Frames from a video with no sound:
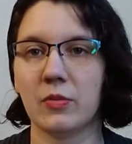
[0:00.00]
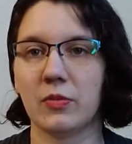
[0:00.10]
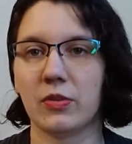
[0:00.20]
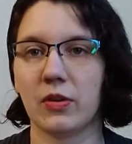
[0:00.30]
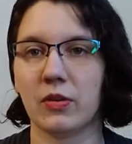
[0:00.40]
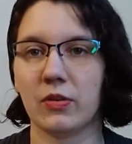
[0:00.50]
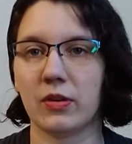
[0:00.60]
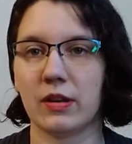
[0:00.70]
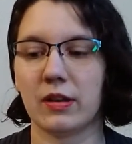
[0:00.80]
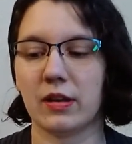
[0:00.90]
So
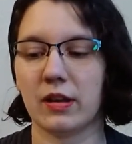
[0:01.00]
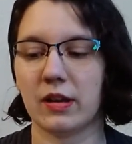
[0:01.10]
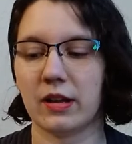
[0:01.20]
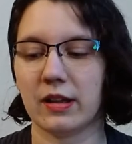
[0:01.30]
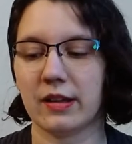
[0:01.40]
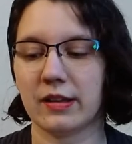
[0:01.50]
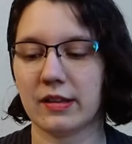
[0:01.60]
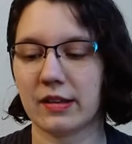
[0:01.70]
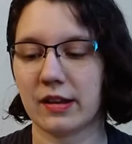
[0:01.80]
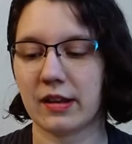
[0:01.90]

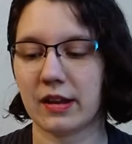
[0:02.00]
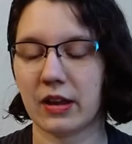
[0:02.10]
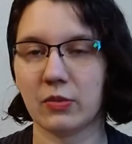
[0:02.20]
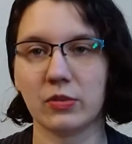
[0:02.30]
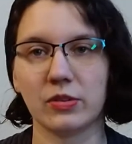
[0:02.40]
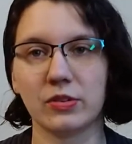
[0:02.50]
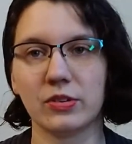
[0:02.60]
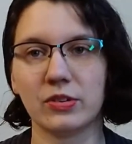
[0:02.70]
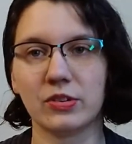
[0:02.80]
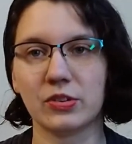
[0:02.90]
I will
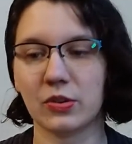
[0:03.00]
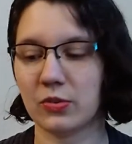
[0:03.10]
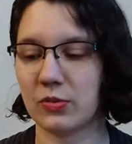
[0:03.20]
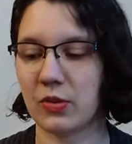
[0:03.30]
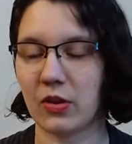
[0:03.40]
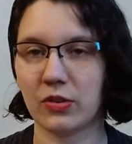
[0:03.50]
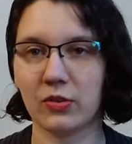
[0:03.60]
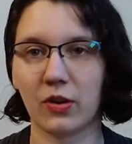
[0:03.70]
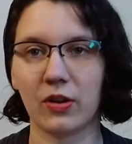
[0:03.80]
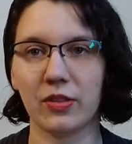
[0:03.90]
show
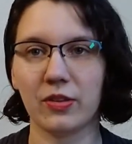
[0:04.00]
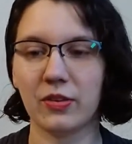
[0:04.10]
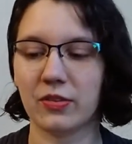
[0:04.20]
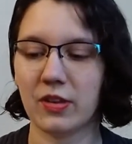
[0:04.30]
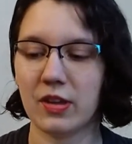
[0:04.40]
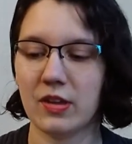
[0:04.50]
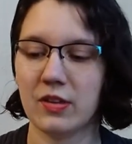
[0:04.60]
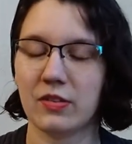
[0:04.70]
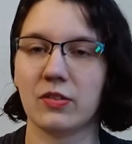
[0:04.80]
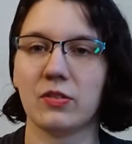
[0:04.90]
you all of those.
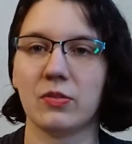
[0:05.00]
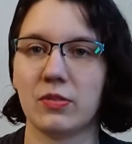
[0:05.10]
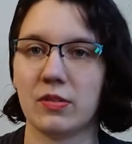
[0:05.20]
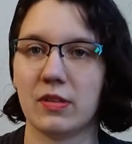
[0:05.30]
So